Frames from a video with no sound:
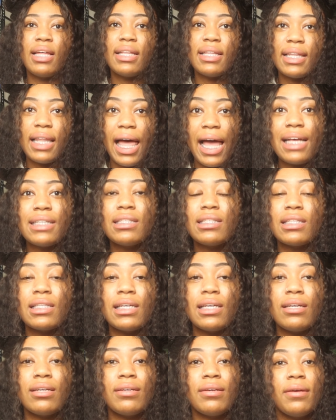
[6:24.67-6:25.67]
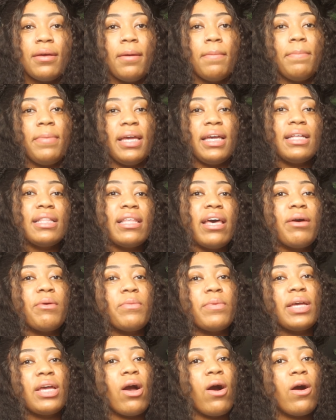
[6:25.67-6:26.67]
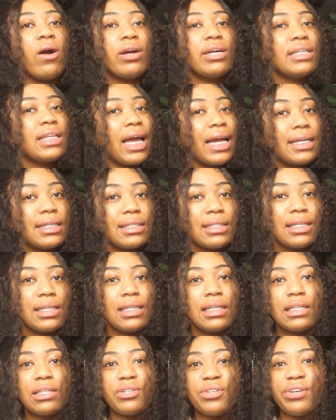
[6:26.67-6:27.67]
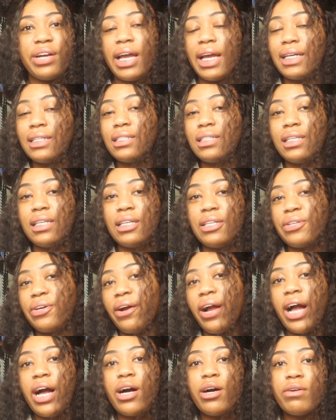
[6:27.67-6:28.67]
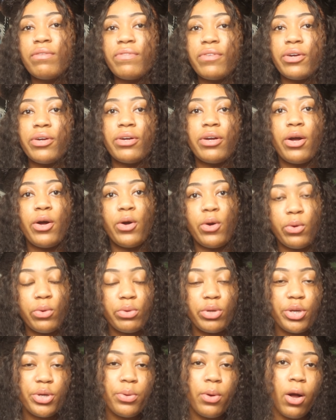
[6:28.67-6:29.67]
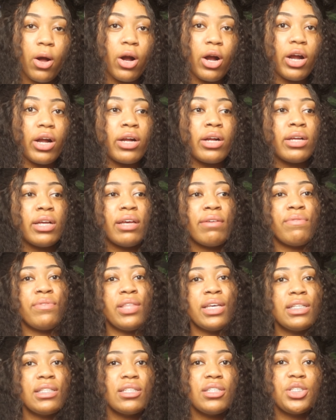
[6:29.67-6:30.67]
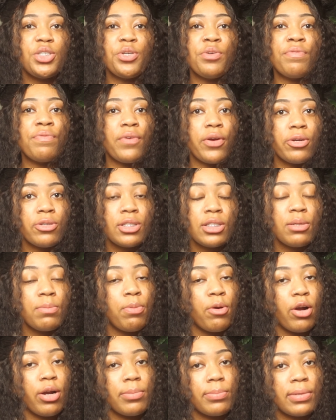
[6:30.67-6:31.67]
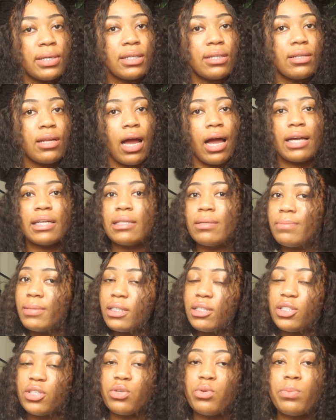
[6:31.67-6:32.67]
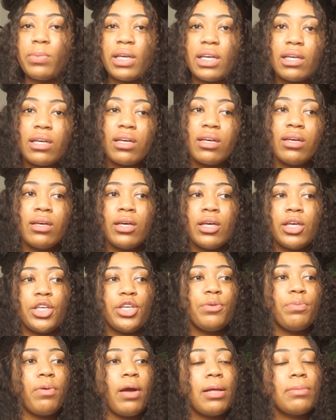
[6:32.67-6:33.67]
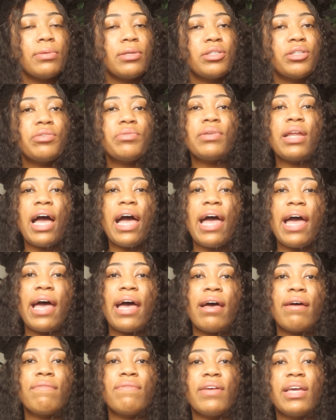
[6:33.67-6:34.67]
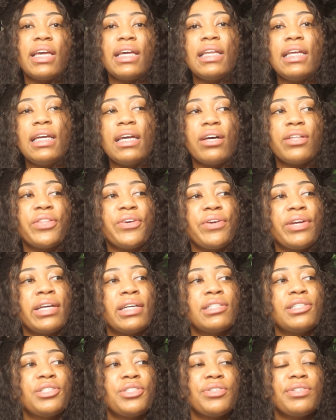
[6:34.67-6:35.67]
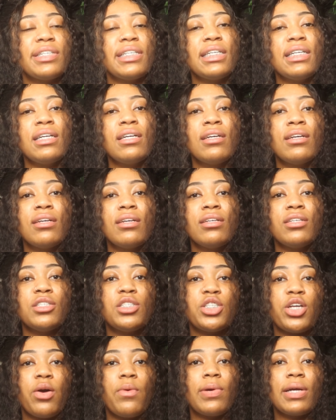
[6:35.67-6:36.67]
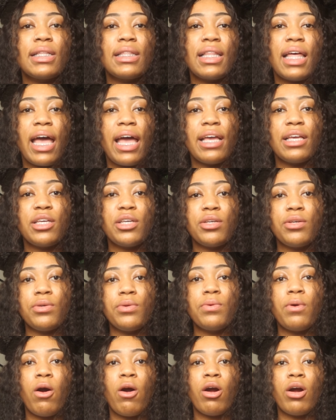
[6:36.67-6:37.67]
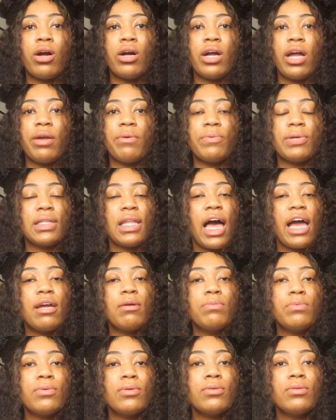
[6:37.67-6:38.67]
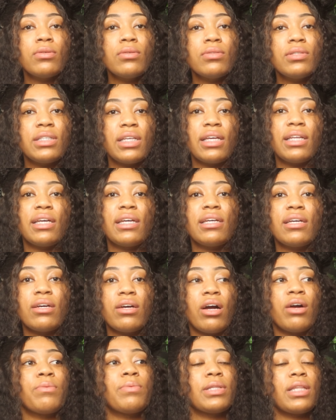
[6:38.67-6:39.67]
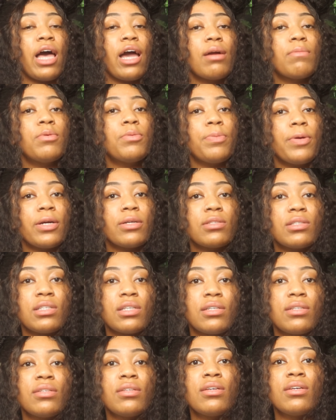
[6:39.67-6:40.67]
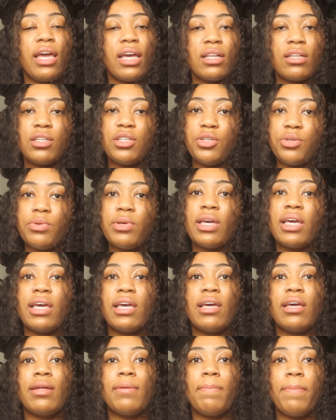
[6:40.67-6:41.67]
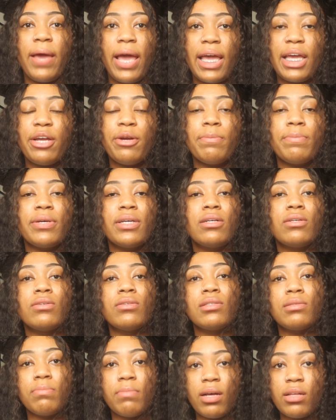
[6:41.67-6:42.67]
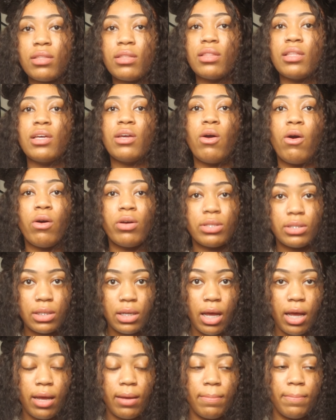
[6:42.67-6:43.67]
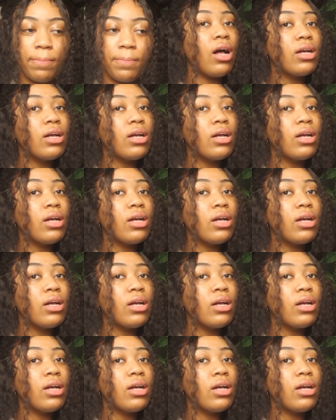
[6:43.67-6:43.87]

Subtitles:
Lastly, being that we are 19 or 18 or however old you are, if this is your first apartment, I am assuming you probably do not have any other history showing that you are a reliable tenant, a reliable person, and you can pay your bills monthly on time.